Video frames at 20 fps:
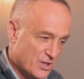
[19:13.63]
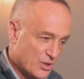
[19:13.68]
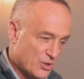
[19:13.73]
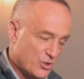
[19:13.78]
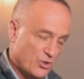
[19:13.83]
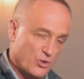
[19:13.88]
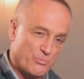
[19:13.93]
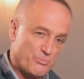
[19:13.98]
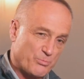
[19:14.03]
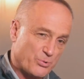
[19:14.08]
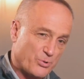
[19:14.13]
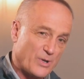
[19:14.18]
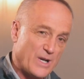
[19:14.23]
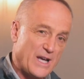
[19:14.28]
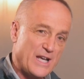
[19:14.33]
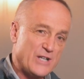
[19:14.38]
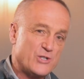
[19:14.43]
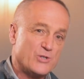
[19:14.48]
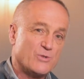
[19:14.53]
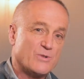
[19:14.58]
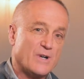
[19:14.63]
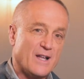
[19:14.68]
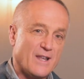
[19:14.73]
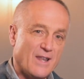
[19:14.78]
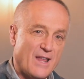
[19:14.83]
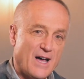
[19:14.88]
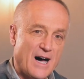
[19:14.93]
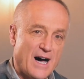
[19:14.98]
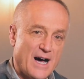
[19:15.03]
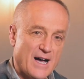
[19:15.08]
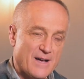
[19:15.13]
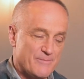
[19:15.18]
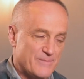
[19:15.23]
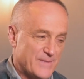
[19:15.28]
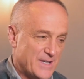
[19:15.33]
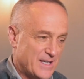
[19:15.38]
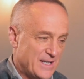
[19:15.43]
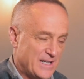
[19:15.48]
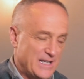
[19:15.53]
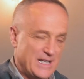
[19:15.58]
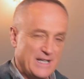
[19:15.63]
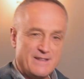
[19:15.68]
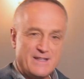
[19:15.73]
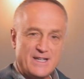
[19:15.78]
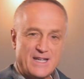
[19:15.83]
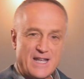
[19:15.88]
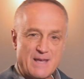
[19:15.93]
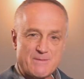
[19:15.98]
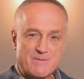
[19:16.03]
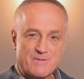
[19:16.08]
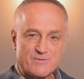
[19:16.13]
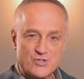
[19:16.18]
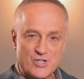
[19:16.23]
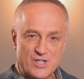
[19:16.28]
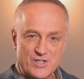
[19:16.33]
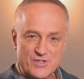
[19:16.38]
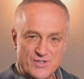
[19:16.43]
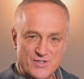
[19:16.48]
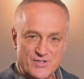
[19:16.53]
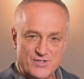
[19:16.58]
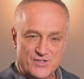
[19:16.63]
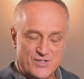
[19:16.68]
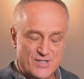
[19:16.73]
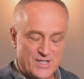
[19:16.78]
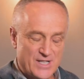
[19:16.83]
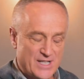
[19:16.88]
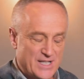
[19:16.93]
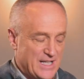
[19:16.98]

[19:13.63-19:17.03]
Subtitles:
who pray to Allah in the name of Jesus,